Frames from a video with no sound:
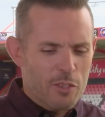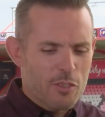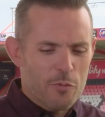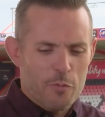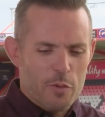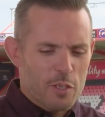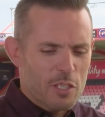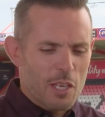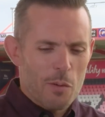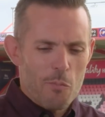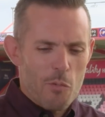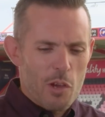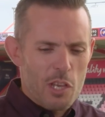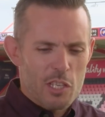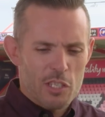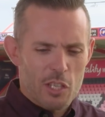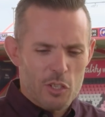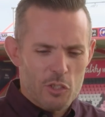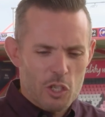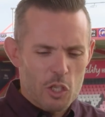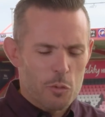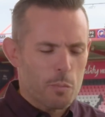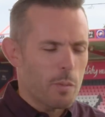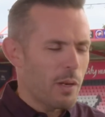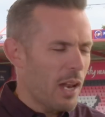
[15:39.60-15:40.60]
it, for some reason,
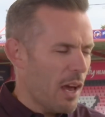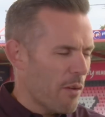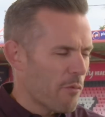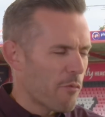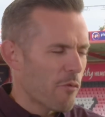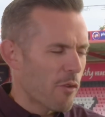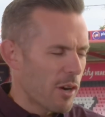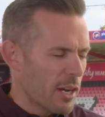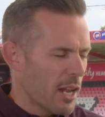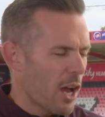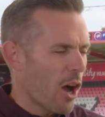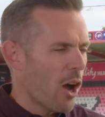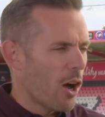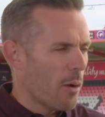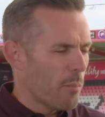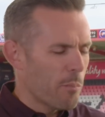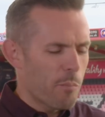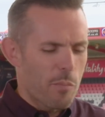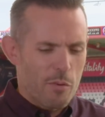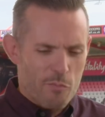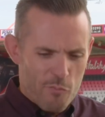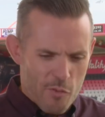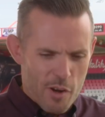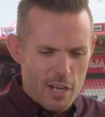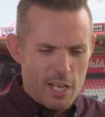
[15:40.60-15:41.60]
they've just been have really hard,
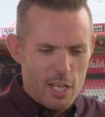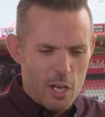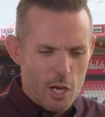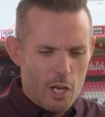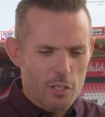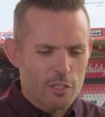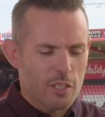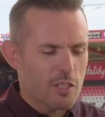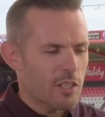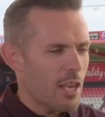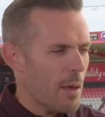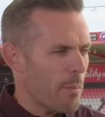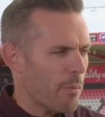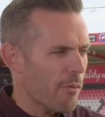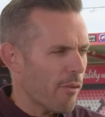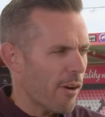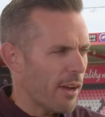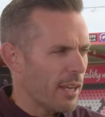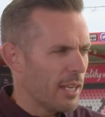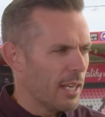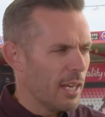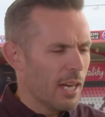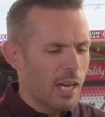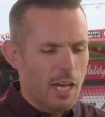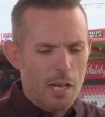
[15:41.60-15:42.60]
been really hard to
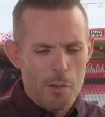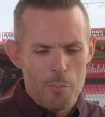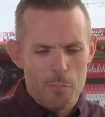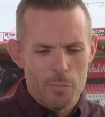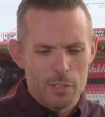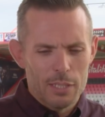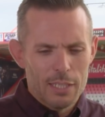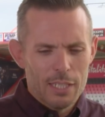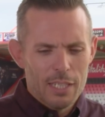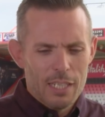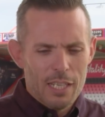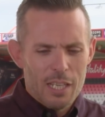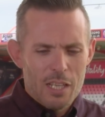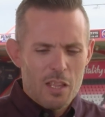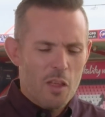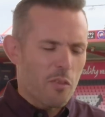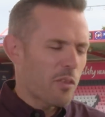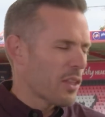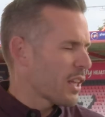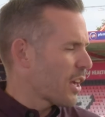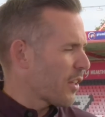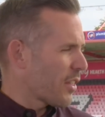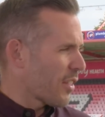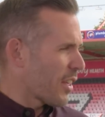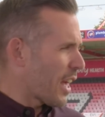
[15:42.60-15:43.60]
separate. Um, I
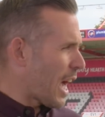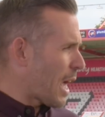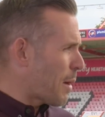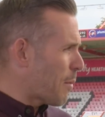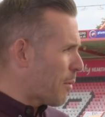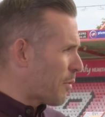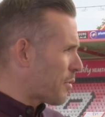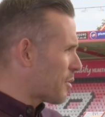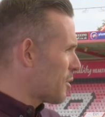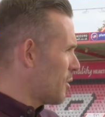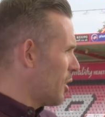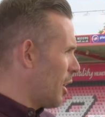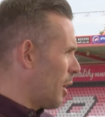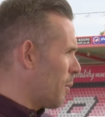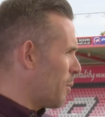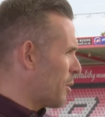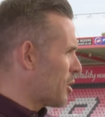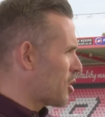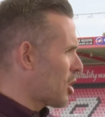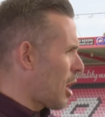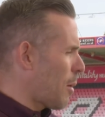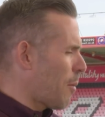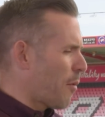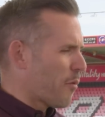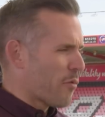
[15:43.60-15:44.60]
think of the game of you know
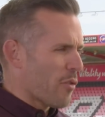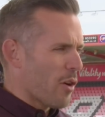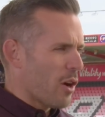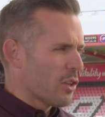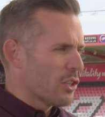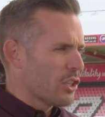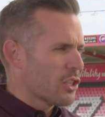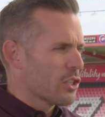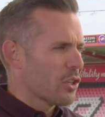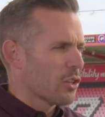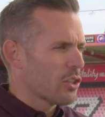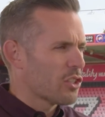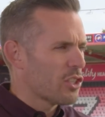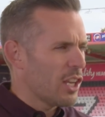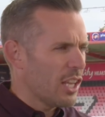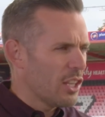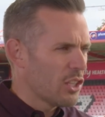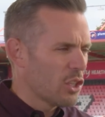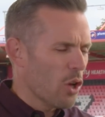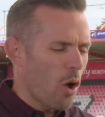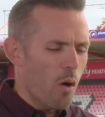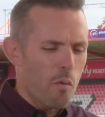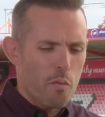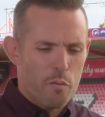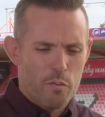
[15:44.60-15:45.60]
when Simon Francis got
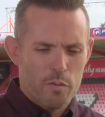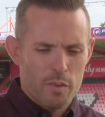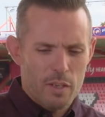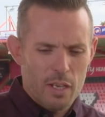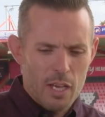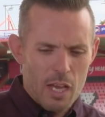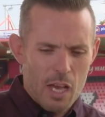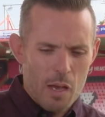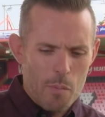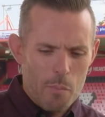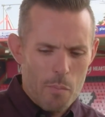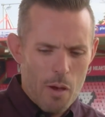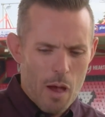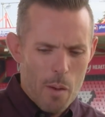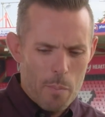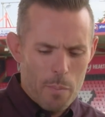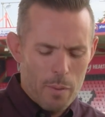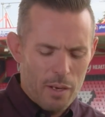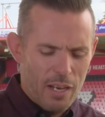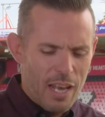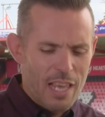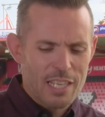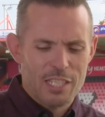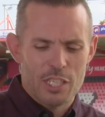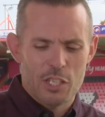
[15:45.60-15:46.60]
sent off um,
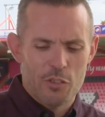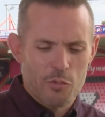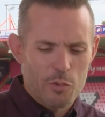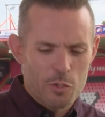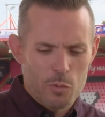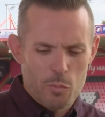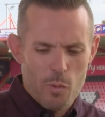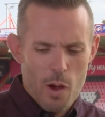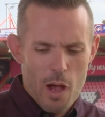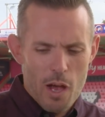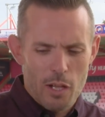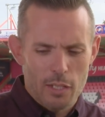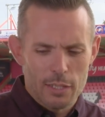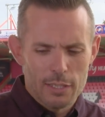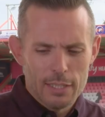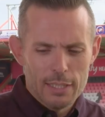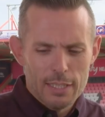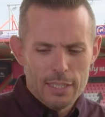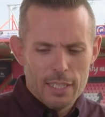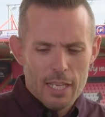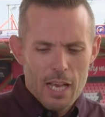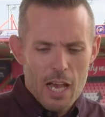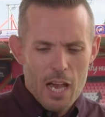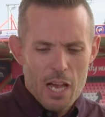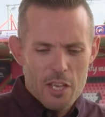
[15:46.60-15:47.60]
up at Leicester as well.
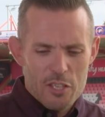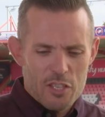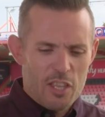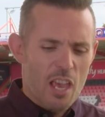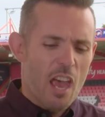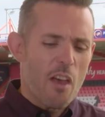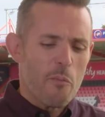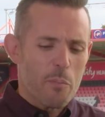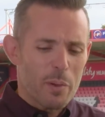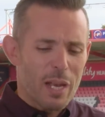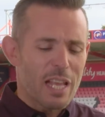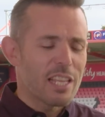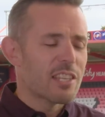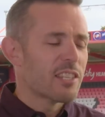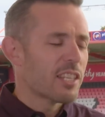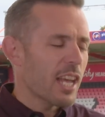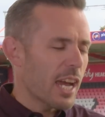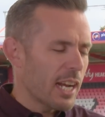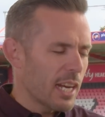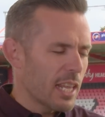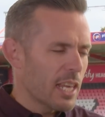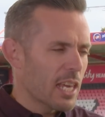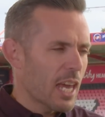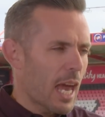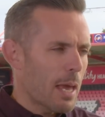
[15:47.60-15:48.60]
Uh, so they have been
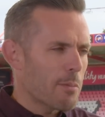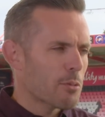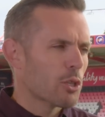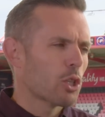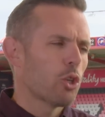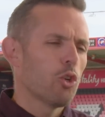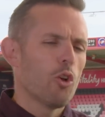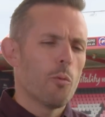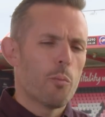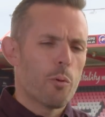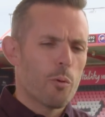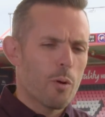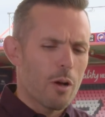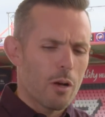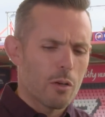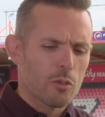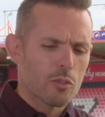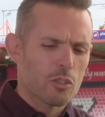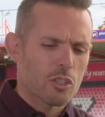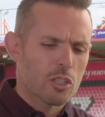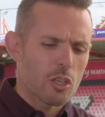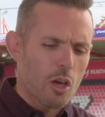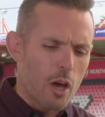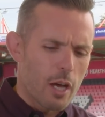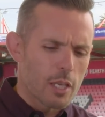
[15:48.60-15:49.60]
entertaining games. Claude
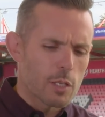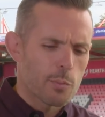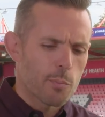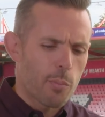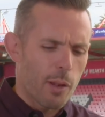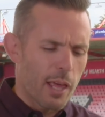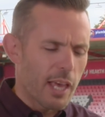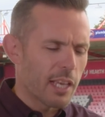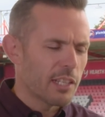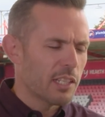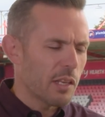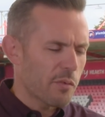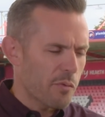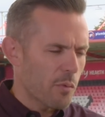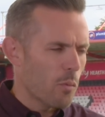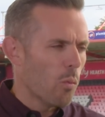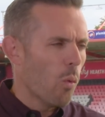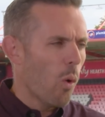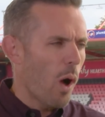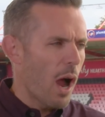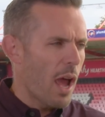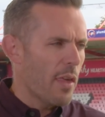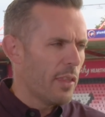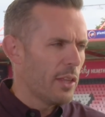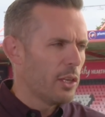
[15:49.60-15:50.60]
Puel's sides play a
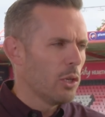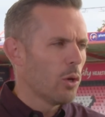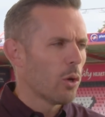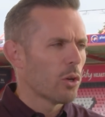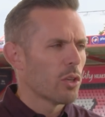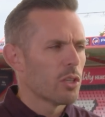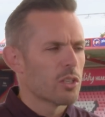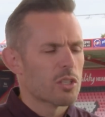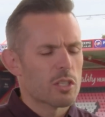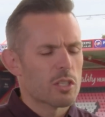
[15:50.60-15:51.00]
different way. They're not